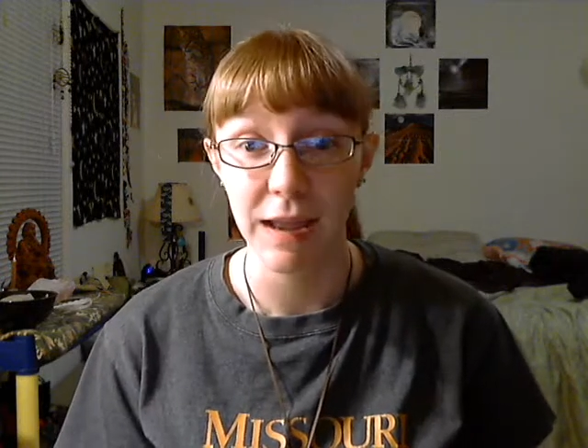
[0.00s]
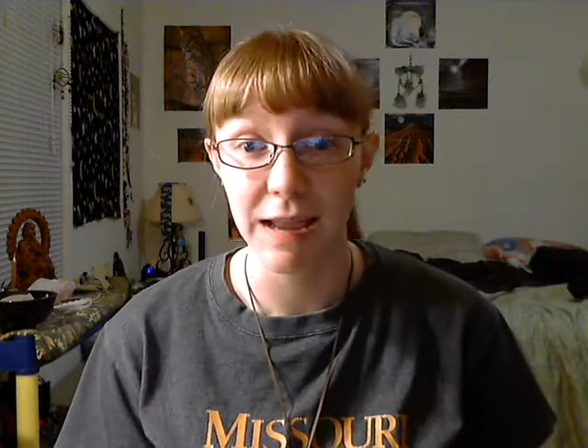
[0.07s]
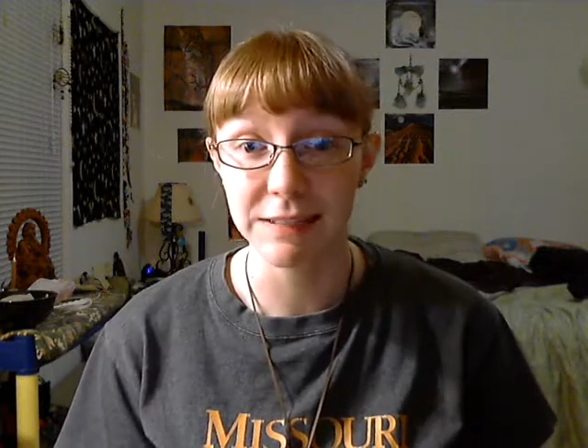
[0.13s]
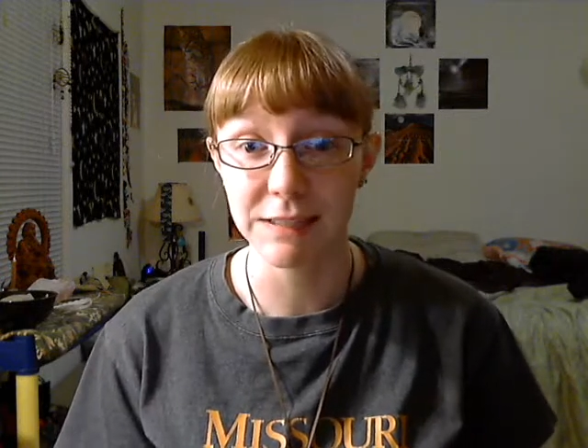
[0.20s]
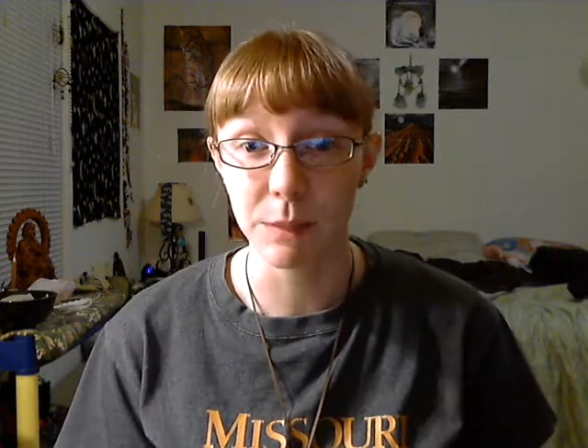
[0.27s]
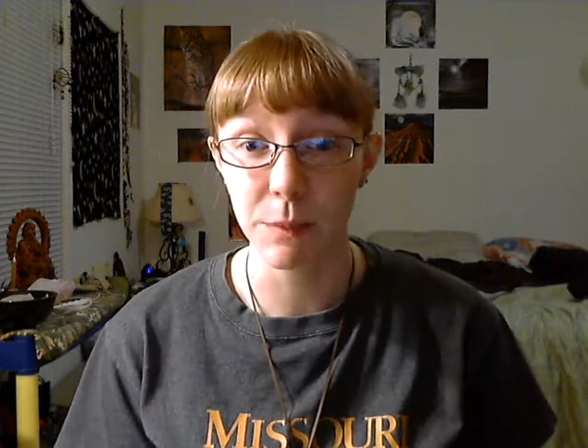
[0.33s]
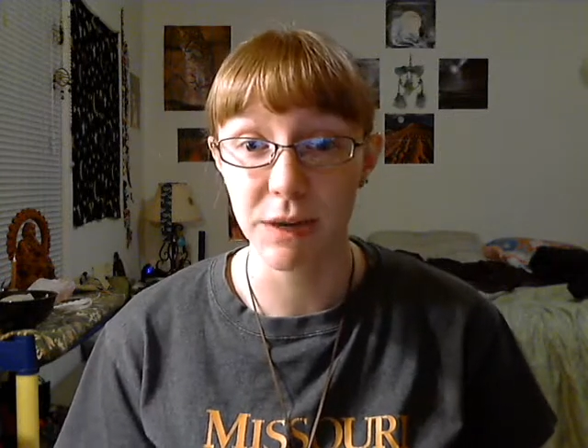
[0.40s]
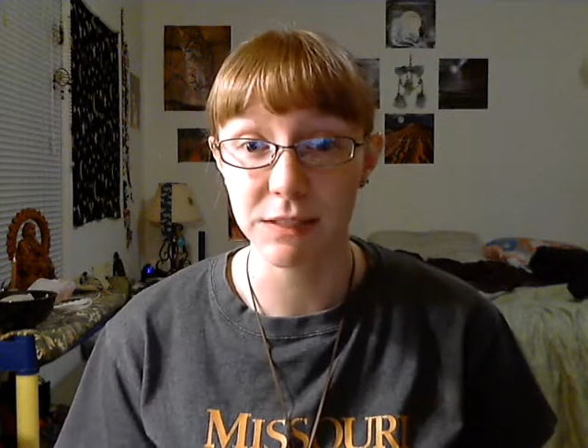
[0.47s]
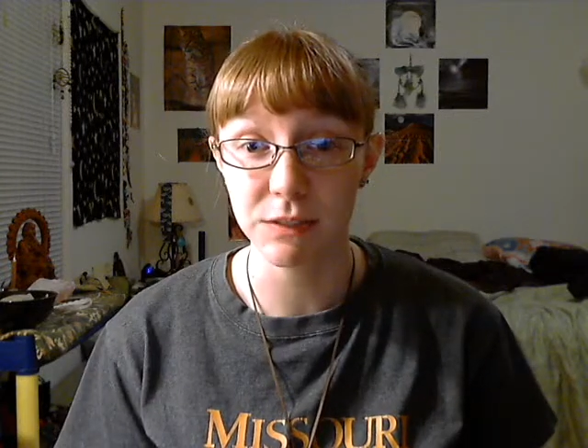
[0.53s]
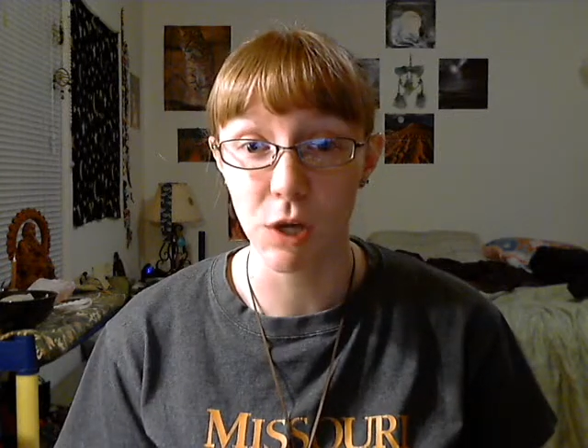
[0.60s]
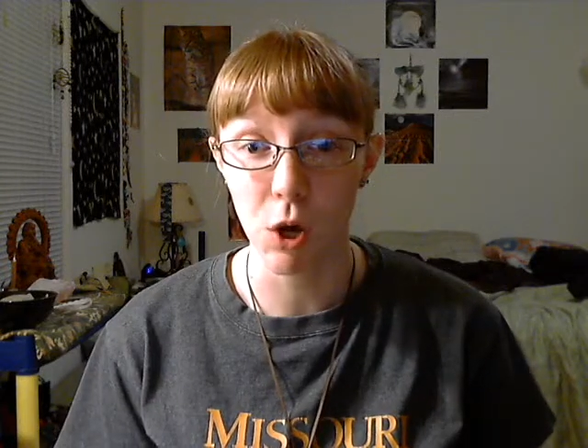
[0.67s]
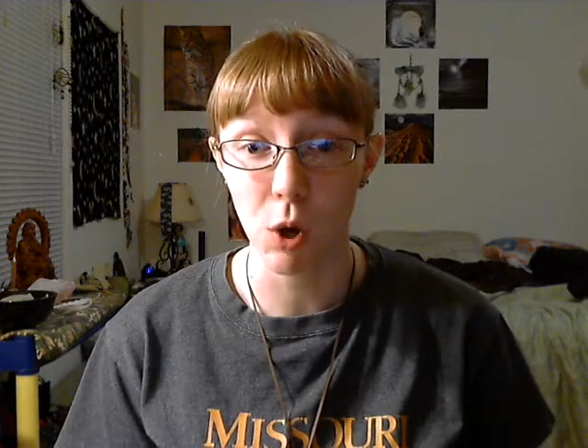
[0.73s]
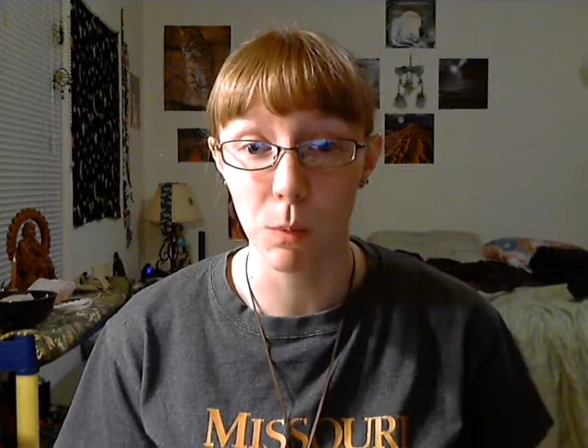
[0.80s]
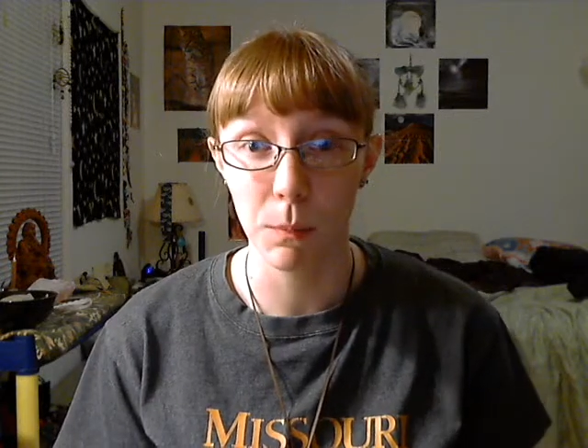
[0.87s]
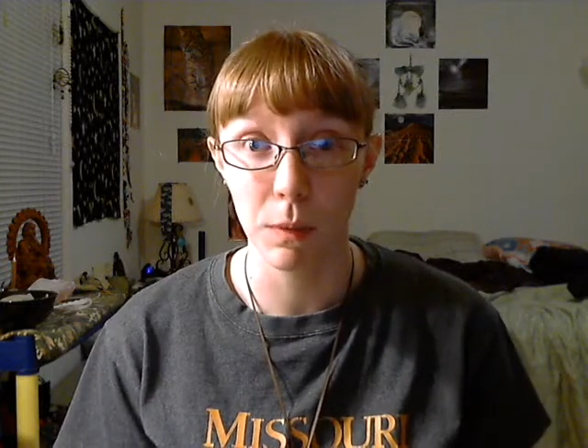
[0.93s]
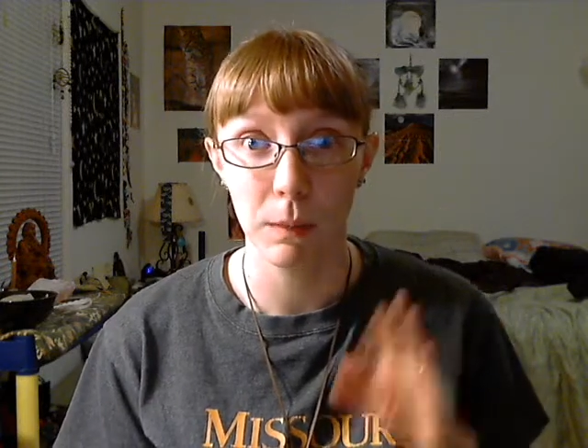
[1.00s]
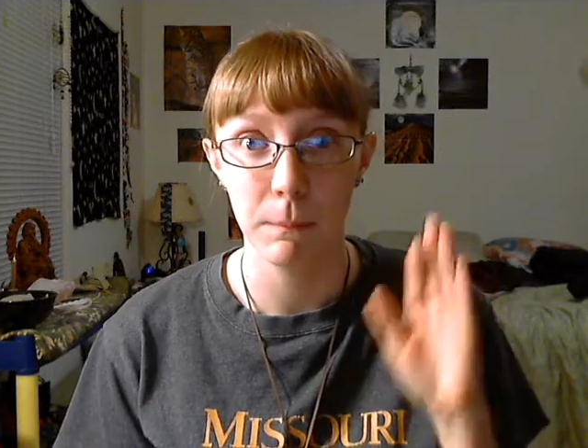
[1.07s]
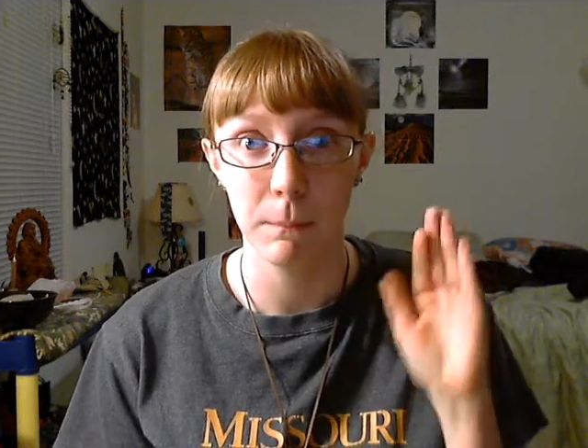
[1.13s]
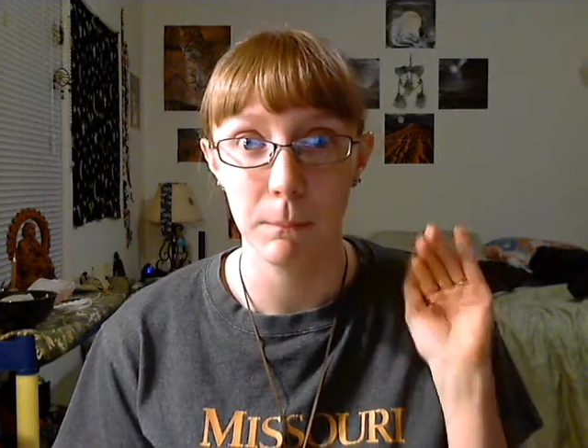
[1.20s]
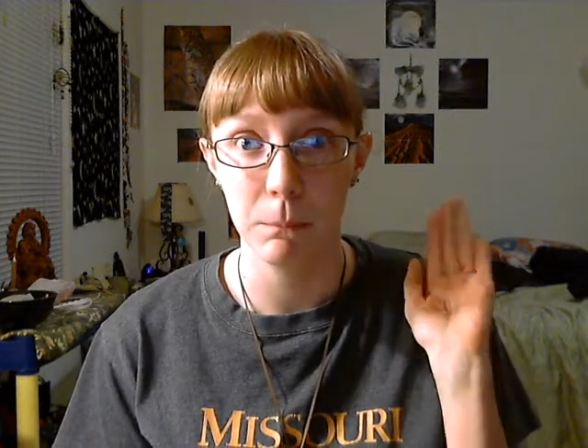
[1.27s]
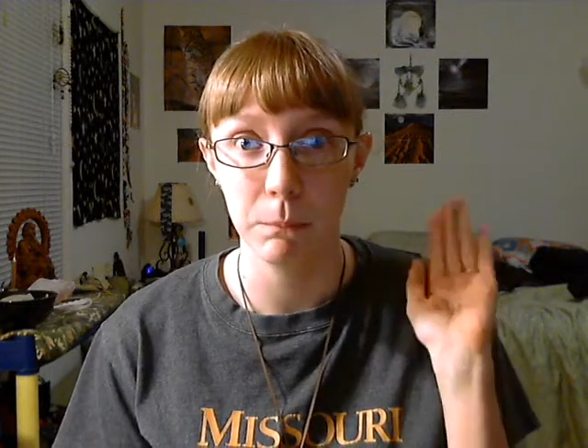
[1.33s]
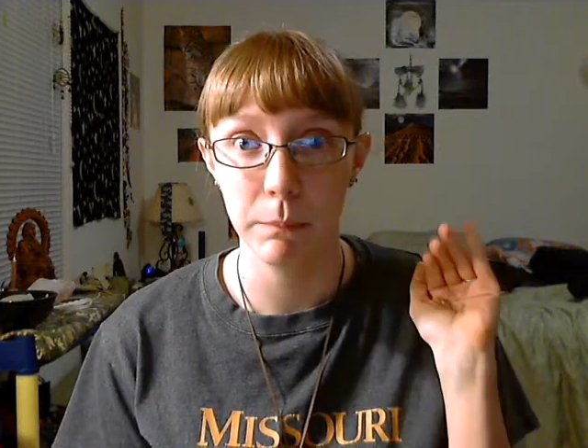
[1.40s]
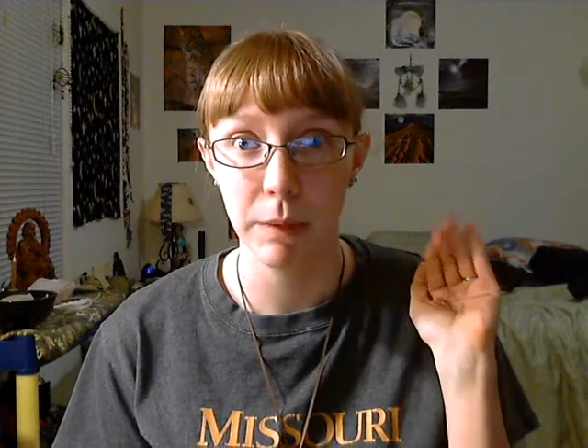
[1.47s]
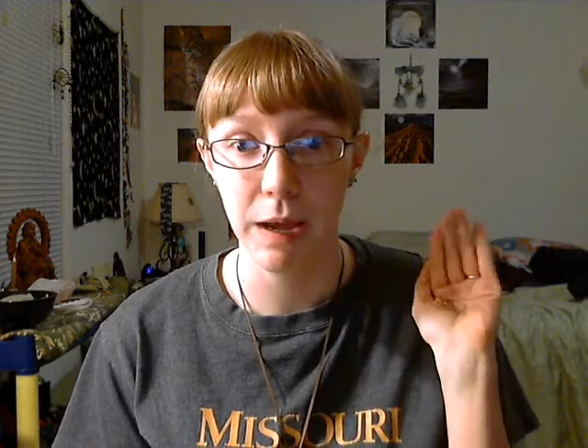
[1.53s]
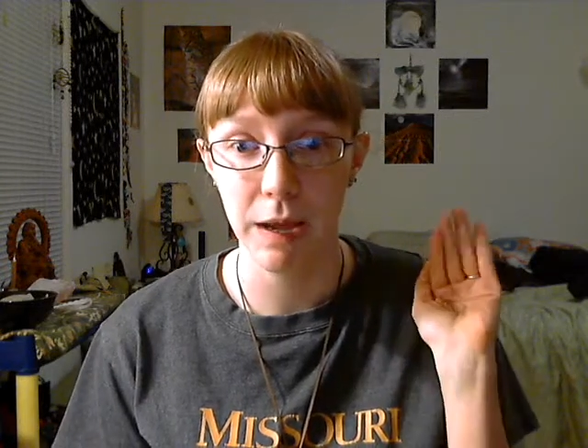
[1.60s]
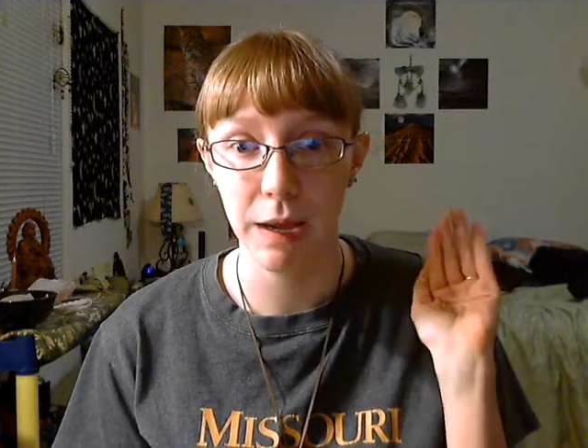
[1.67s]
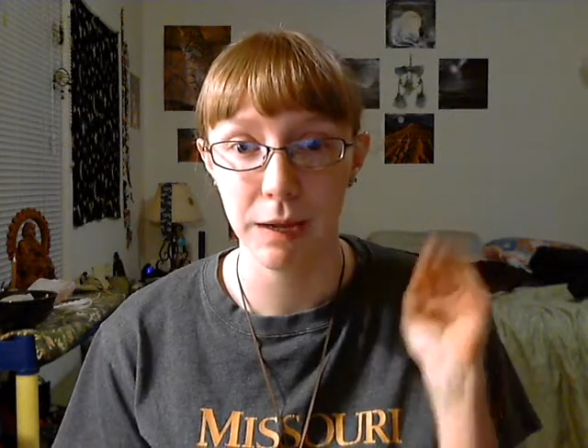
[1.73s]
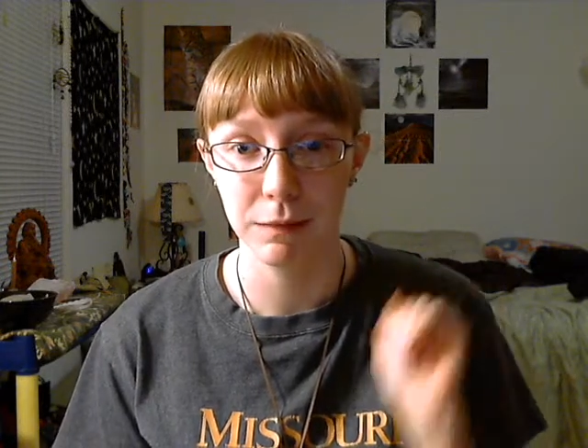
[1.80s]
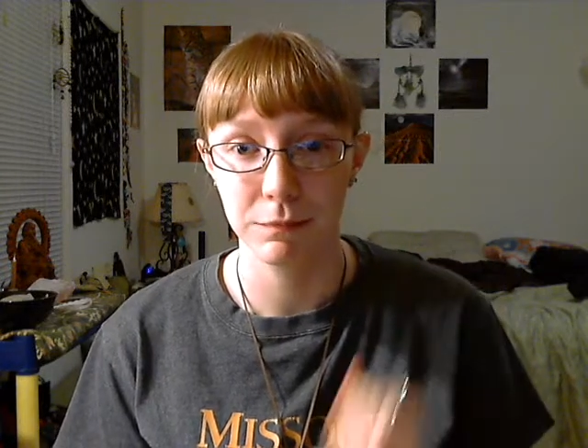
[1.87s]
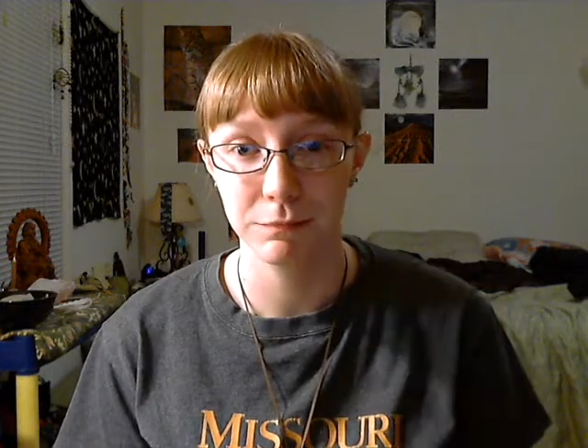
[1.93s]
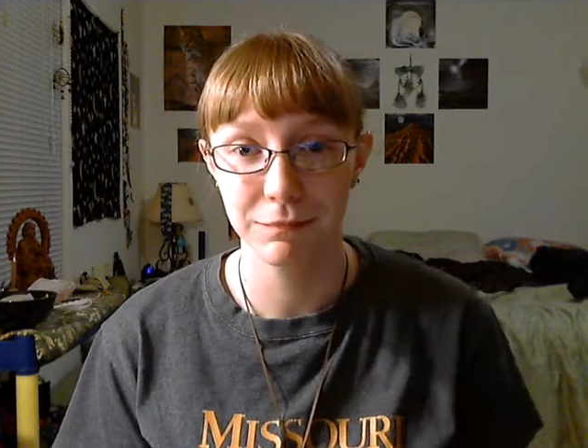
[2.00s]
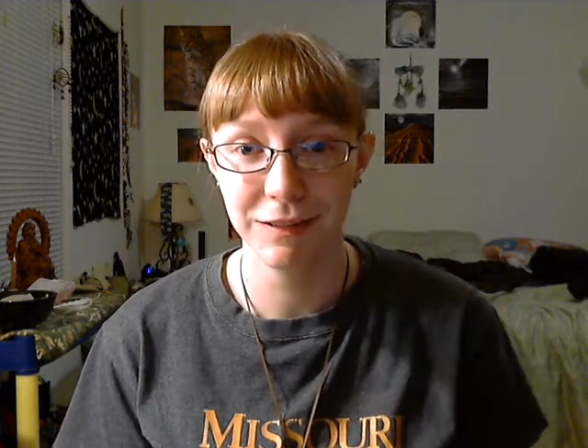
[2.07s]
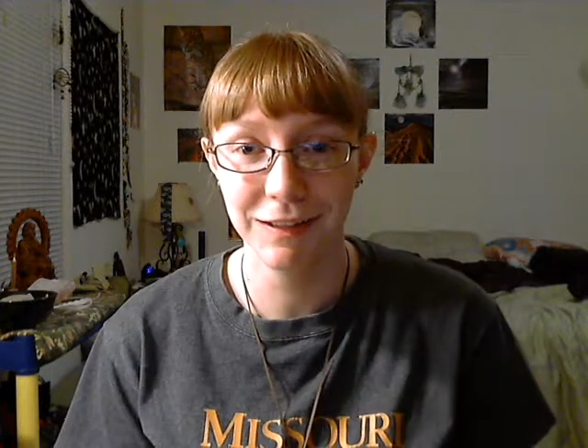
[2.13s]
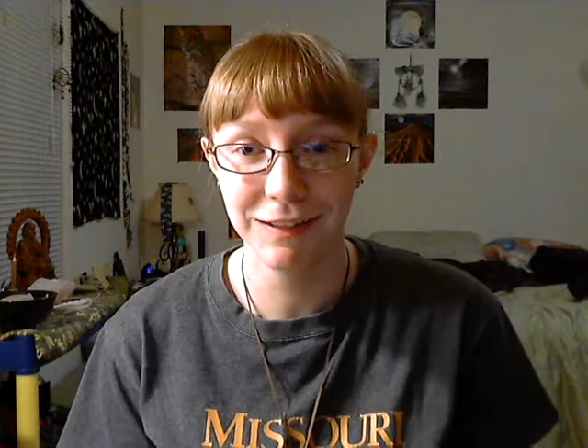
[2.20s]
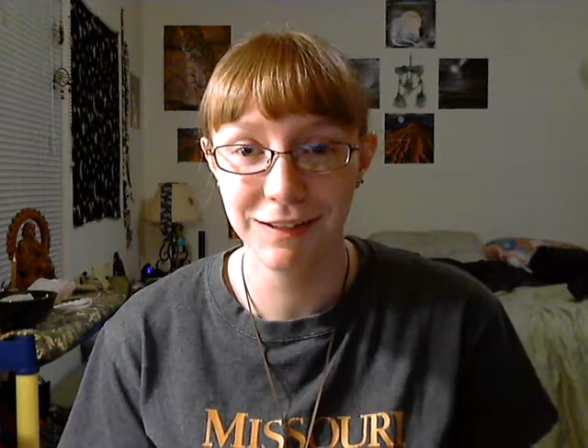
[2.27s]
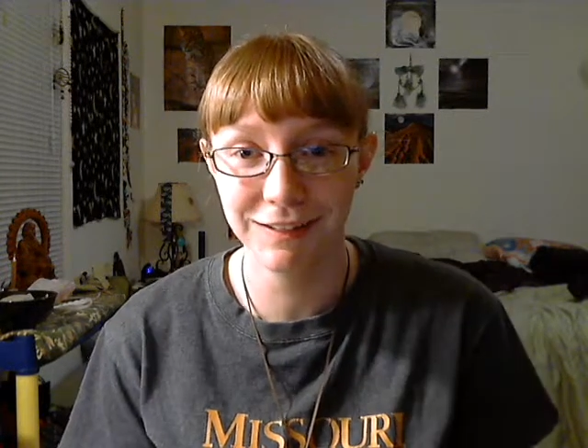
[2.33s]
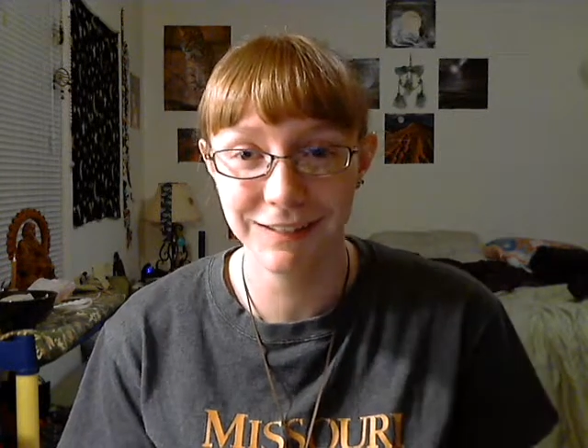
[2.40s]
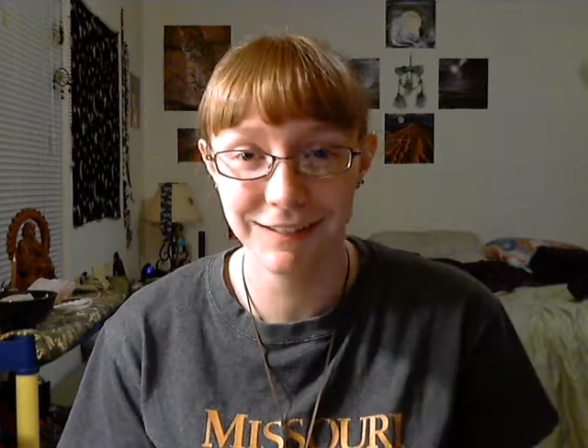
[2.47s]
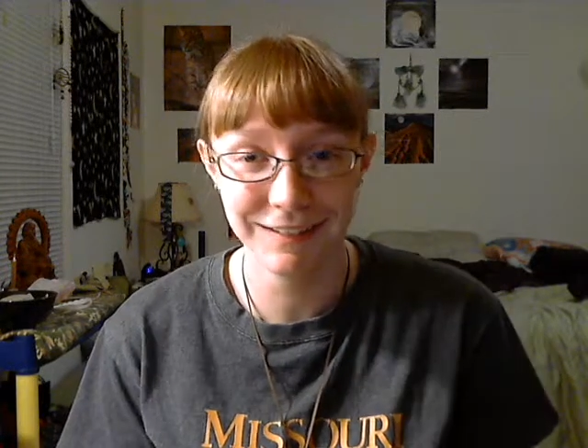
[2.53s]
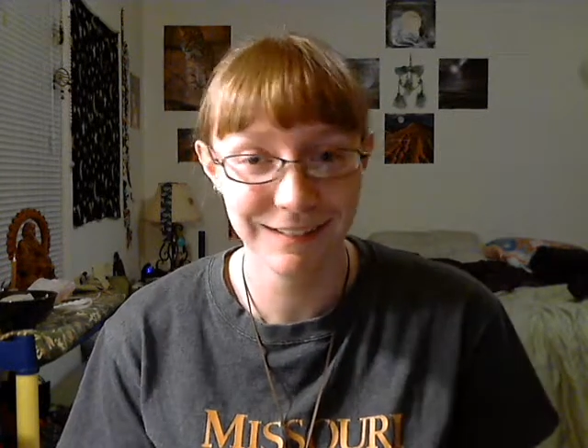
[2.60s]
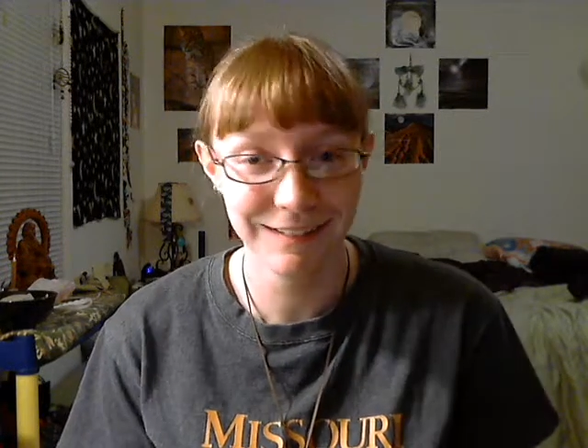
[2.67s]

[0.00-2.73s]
And somebody's home. Bye.